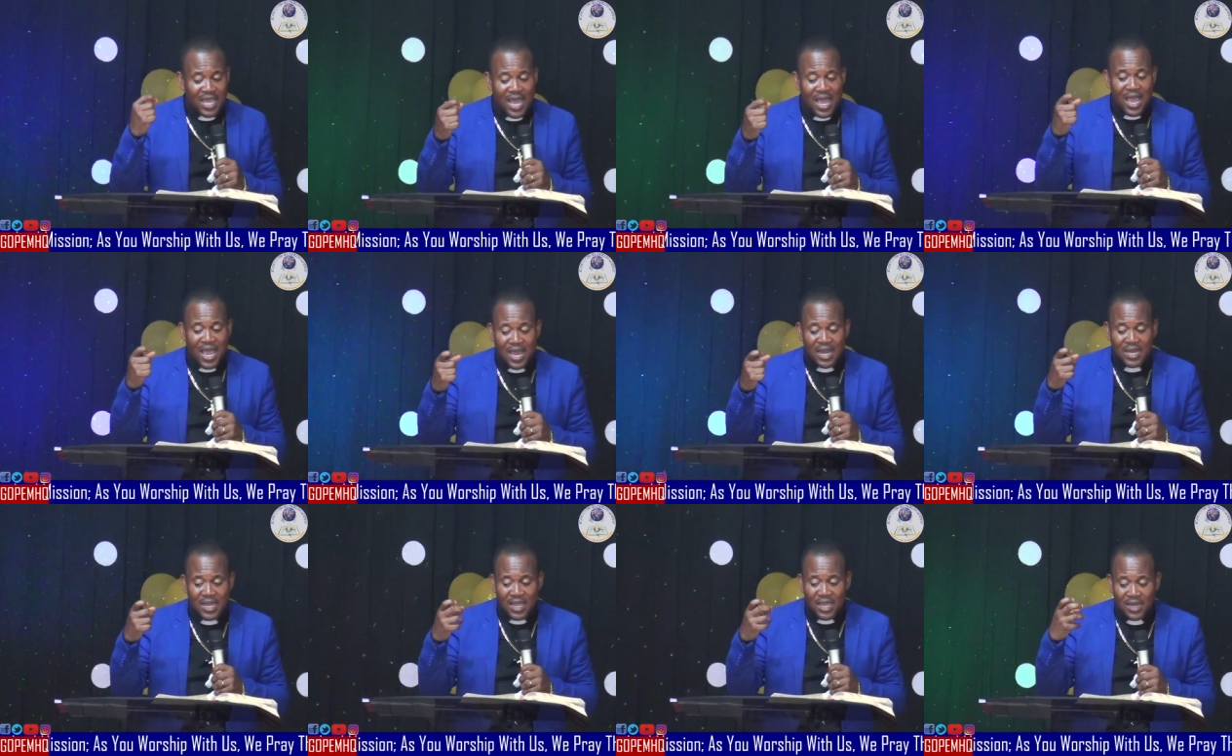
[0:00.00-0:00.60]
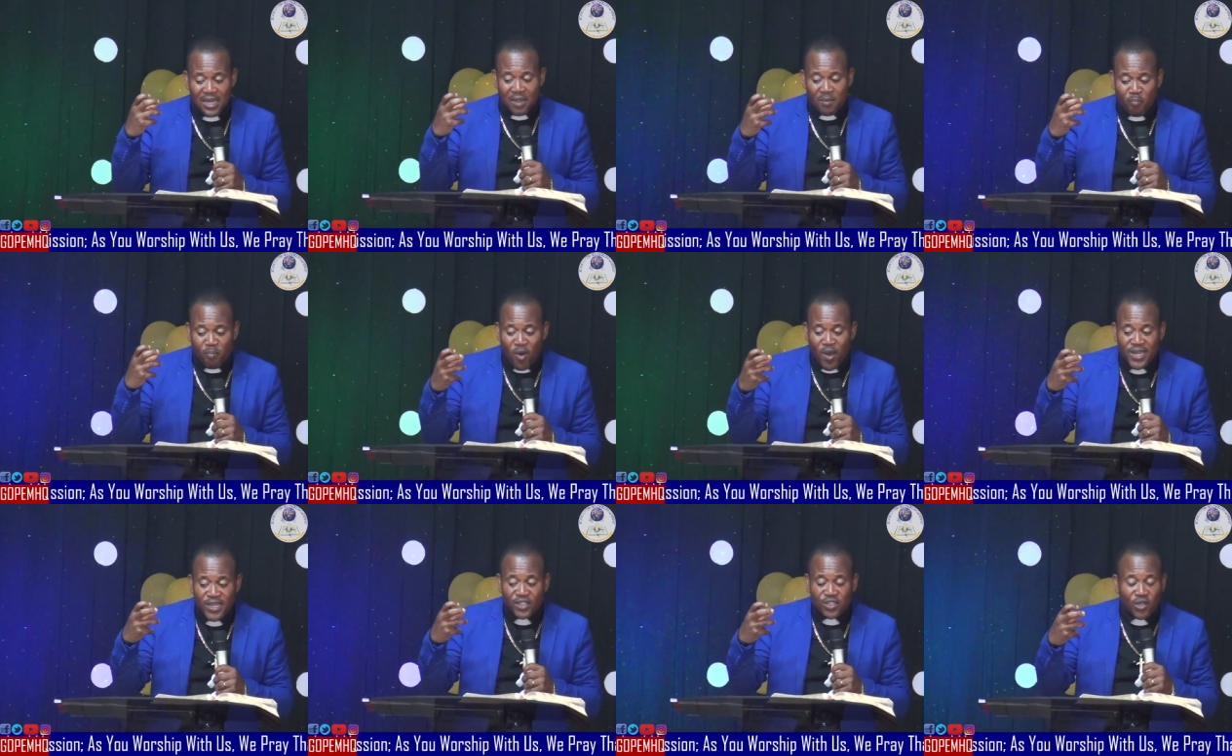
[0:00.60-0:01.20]
uh, the the
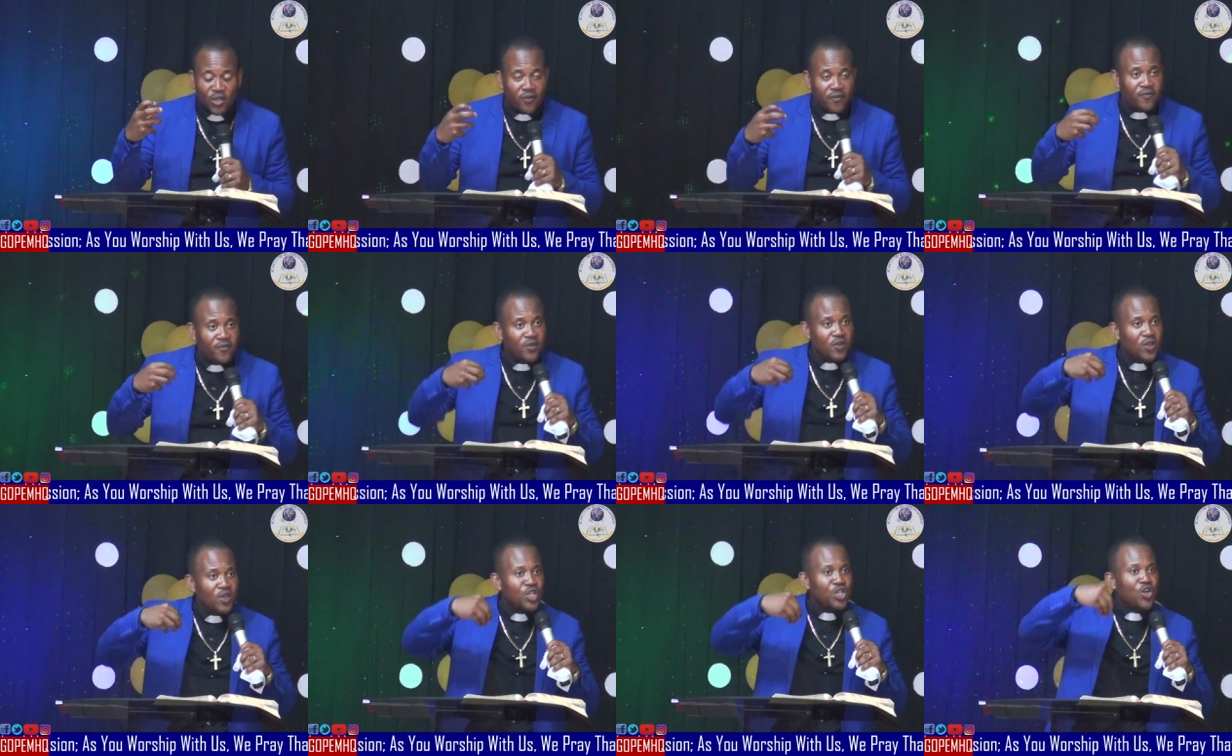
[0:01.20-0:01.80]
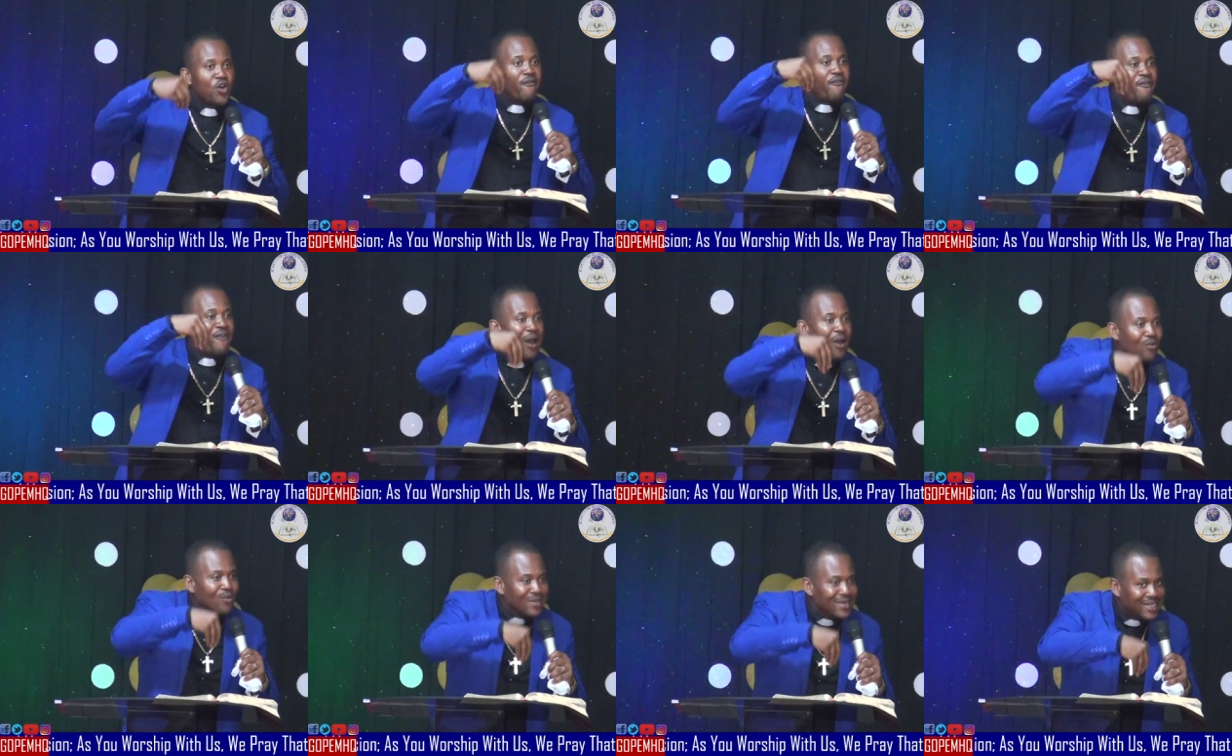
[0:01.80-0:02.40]
point of your
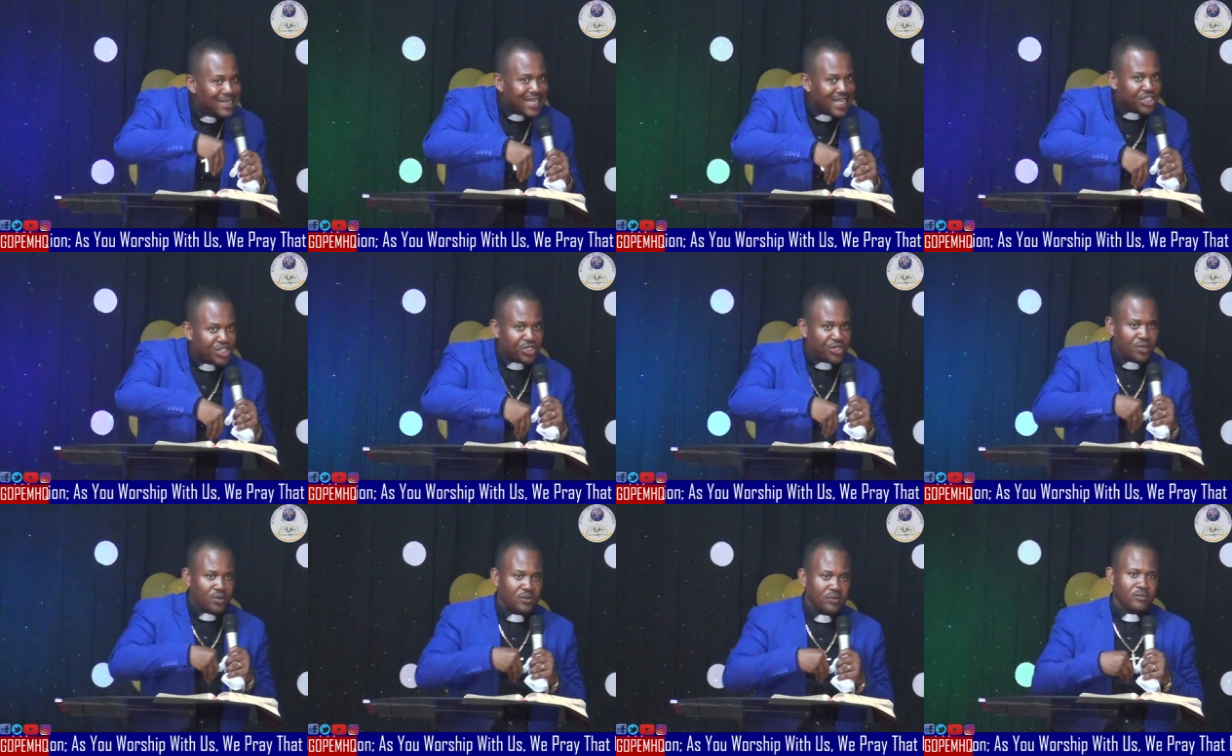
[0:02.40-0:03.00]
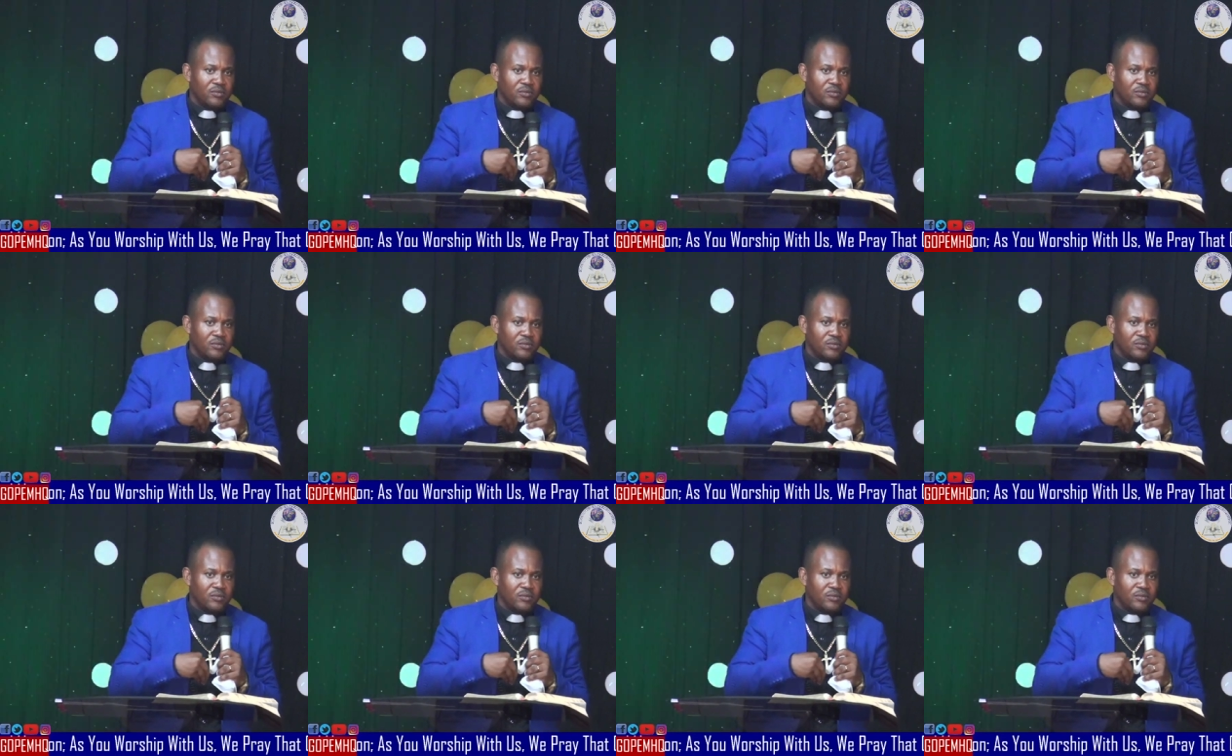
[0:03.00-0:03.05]
foundation,